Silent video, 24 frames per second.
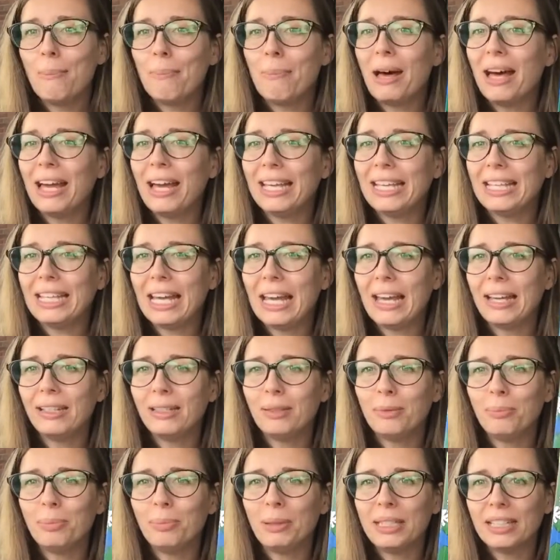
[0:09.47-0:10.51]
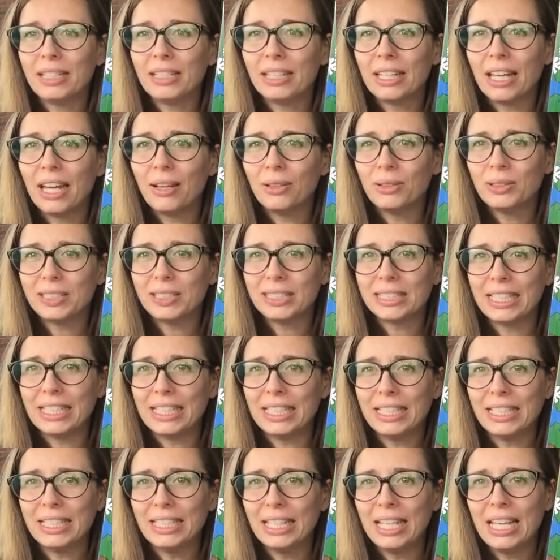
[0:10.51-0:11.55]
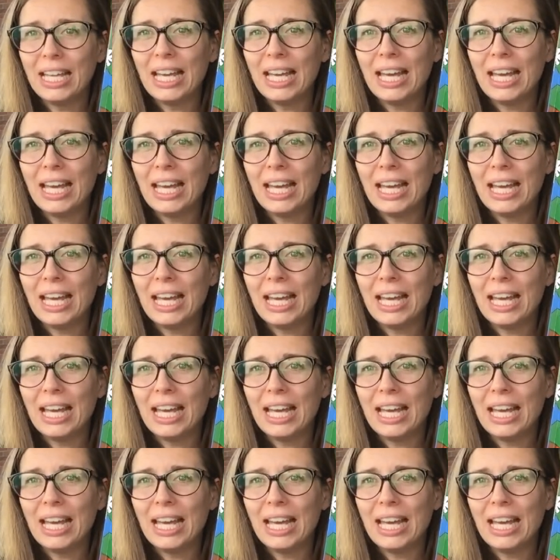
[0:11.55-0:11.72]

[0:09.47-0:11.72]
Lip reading: by Jan Pienkowski